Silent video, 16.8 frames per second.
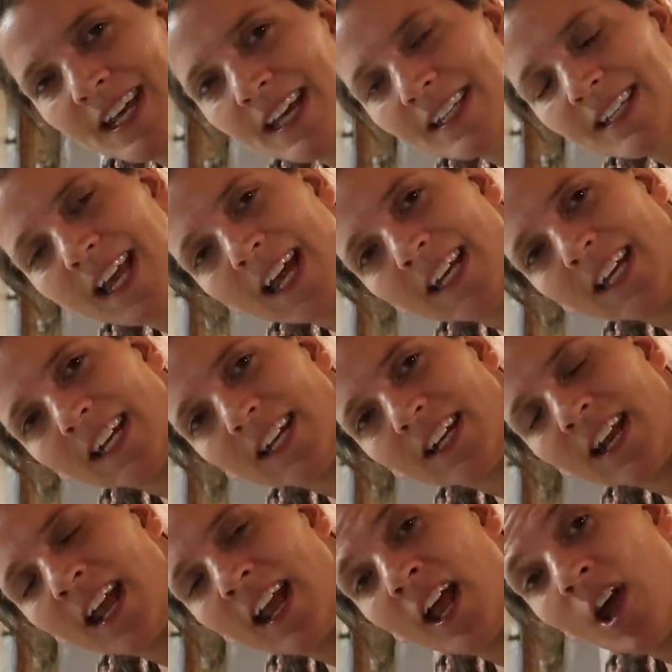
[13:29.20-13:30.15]
case I get
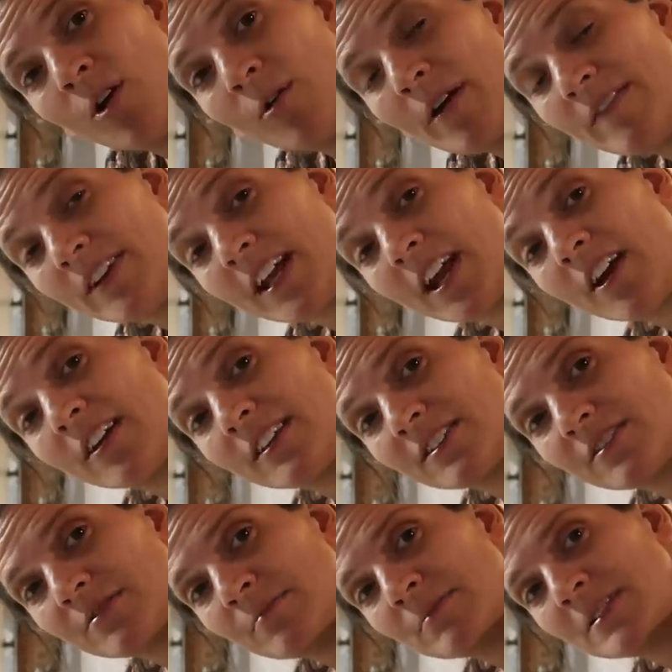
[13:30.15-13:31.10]
it. We have to carry
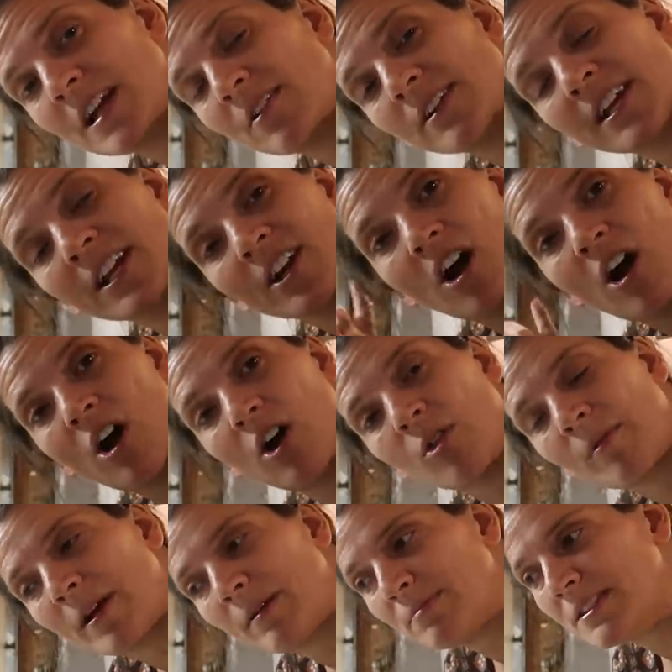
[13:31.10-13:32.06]
this from down here
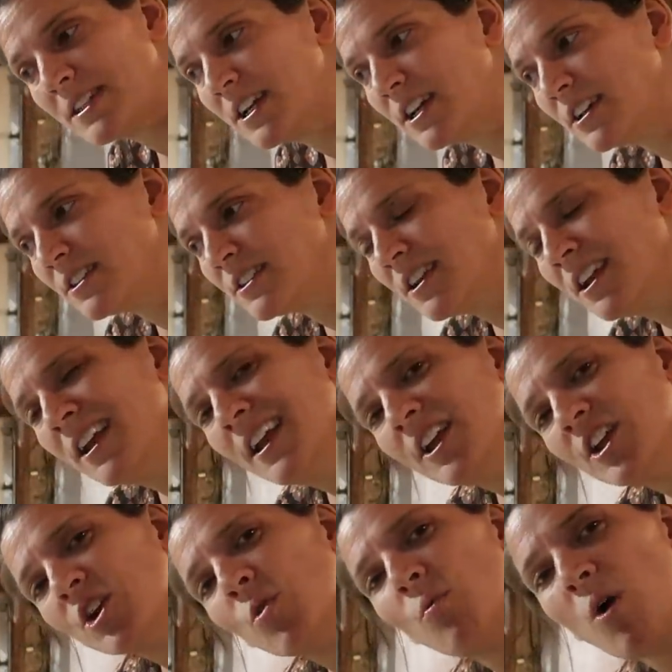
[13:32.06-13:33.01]
all the way upstairs,
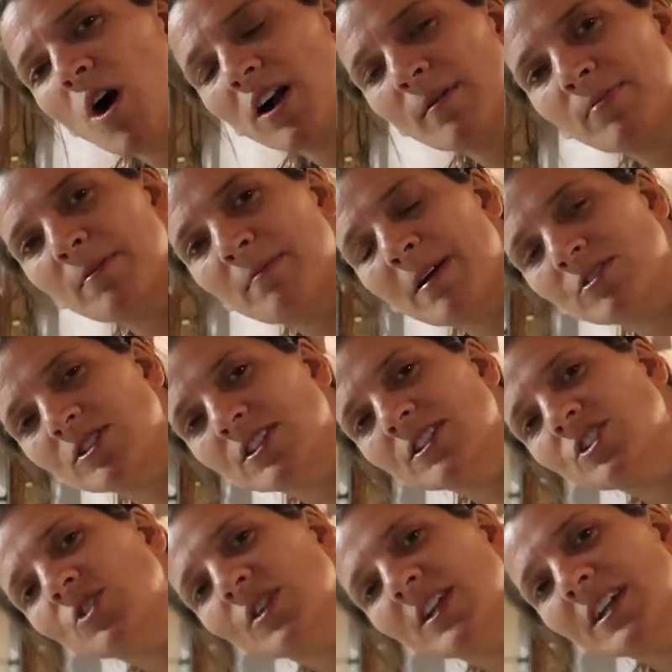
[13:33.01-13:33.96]
you know, walk up the
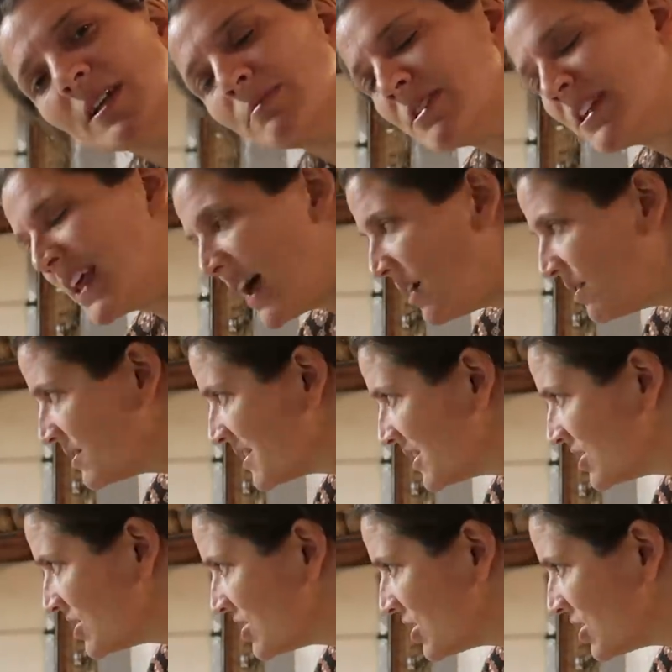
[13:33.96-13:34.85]
mountain to get it up to the house. And